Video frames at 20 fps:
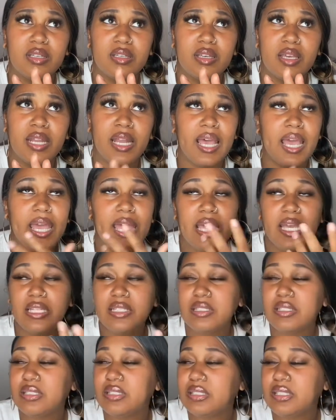and I hate
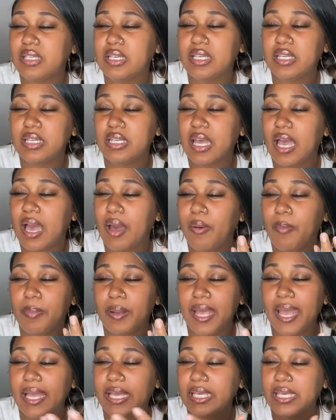to see our
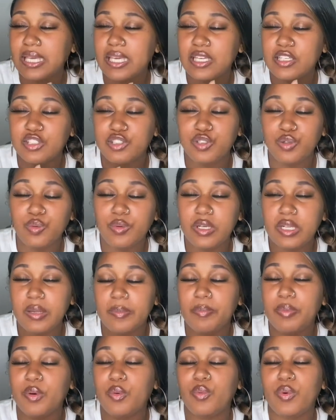black kings doing
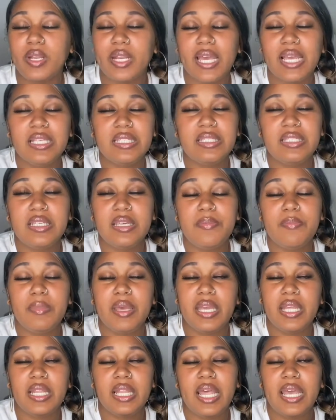it, but when I see
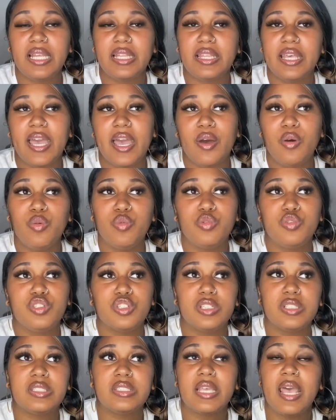men like that who
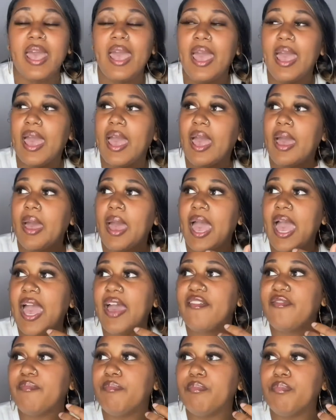just
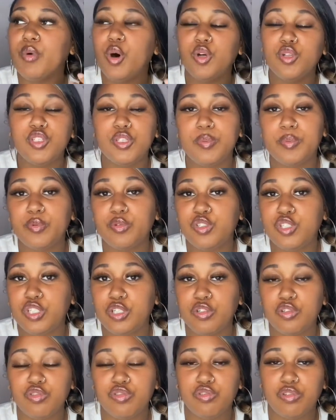have multiple
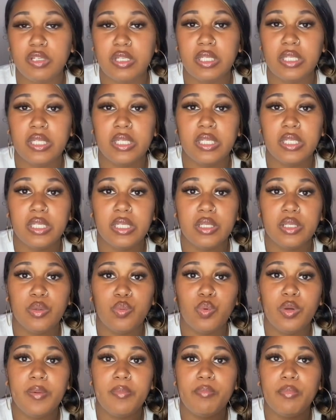children
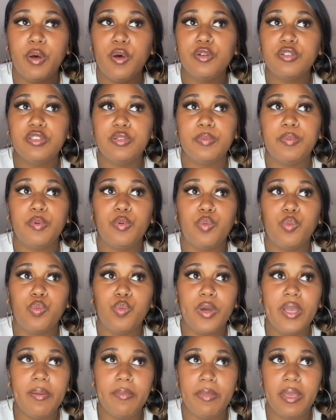with multiple
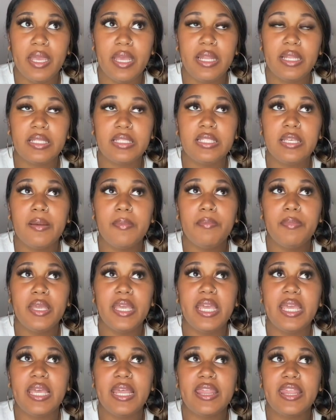women, to
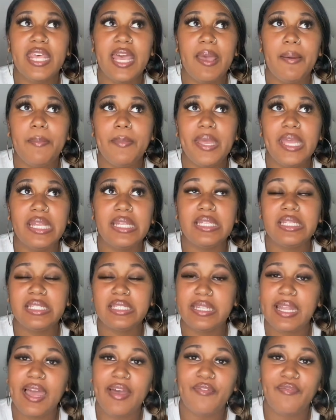me, that man
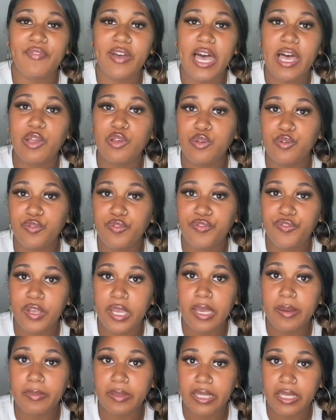does not value
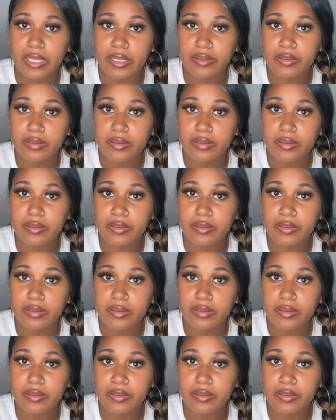family.